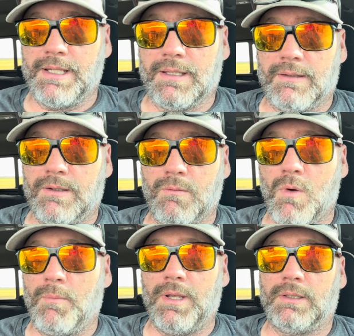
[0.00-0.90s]
it. You
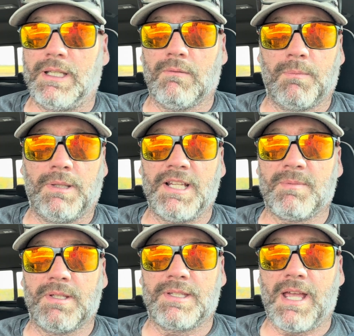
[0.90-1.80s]
won't be able to get
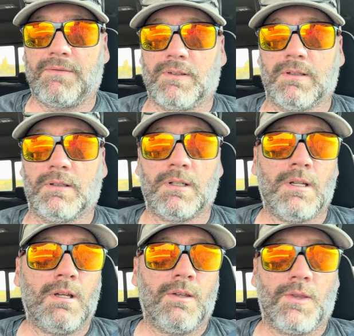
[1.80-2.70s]
replacements after
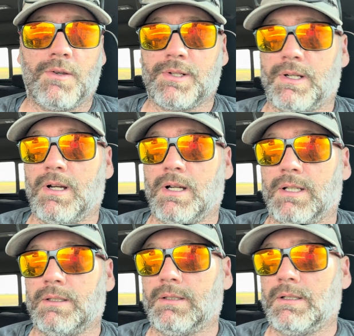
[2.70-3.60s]
those are
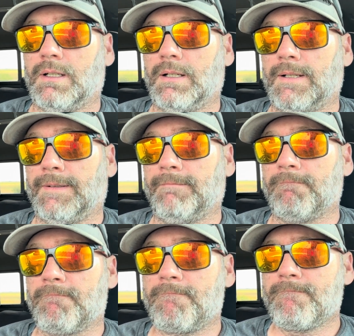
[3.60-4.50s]
gone.
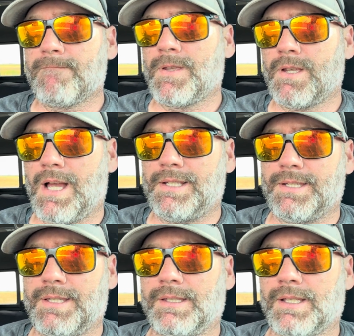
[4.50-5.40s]
I
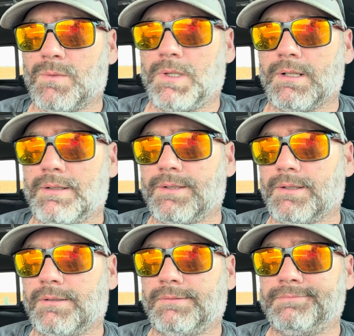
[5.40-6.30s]
just think that's weird.
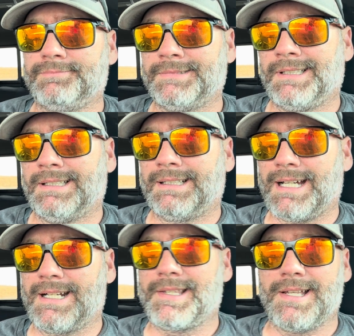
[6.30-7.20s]
So
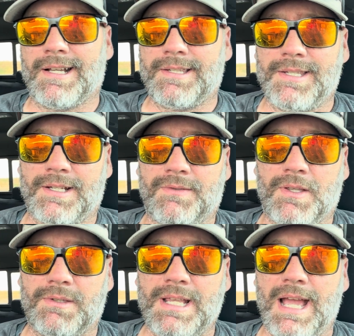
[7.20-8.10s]
kind of sucks for
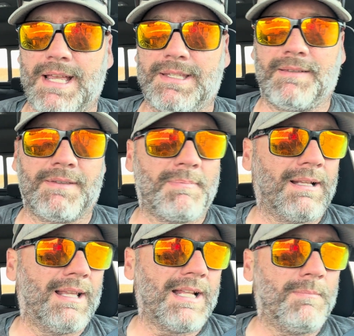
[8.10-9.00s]
those guys that have
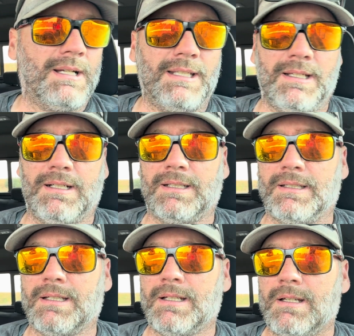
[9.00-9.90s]
spent a lot of money
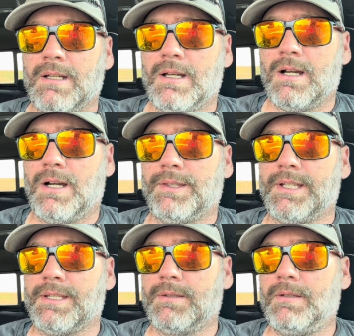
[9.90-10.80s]
on
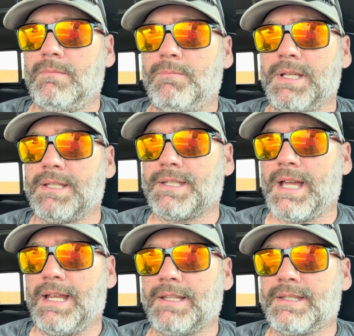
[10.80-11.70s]
these bin
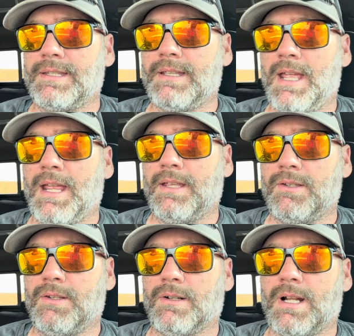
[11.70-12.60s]
sites,
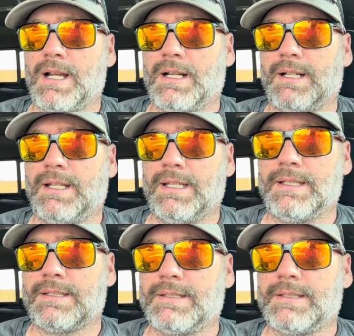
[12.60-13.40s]
and you're not going to get,